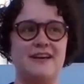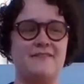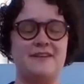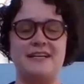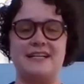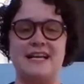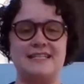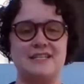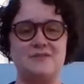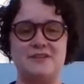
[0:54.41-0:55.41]
of a
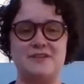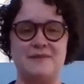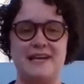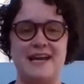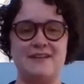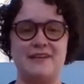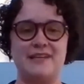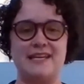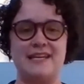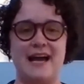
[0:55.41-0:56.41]
class situation we had
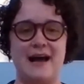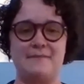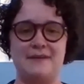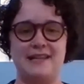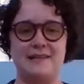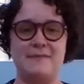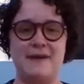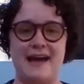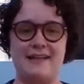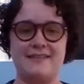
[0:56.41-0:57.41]
really got me on the
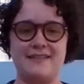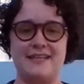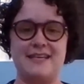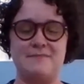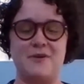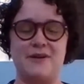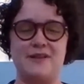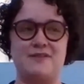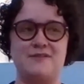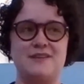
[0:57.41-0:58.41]
path to keep
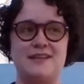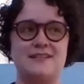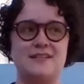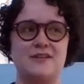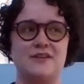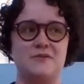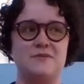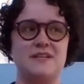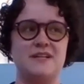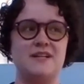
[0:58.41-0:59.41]
going into
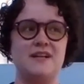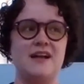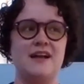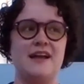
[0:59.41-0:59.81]
LaCuso.